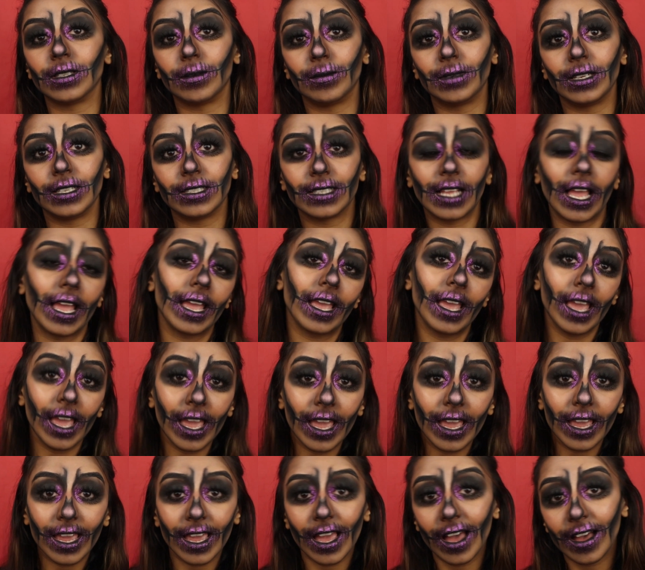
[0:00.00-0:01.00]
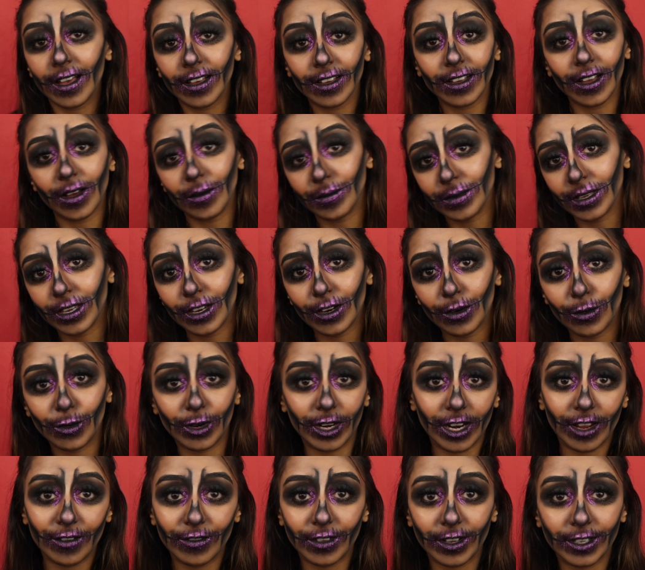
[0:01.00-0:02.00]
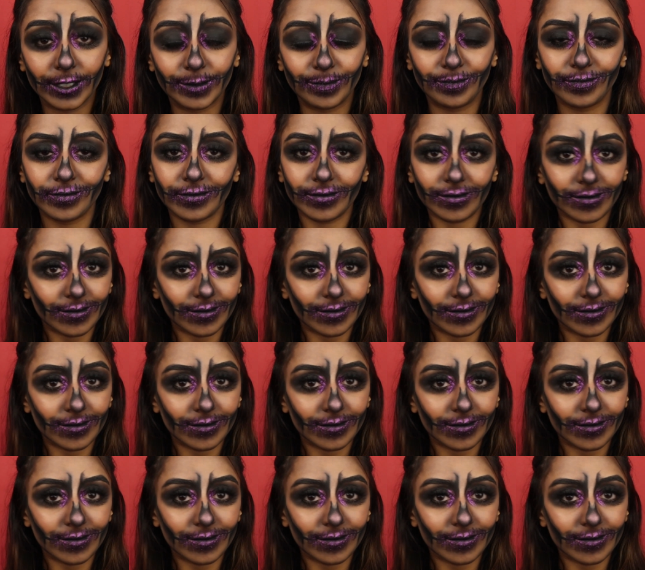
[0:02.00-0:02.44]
somebody's like, hey, yeah, come here, whatever,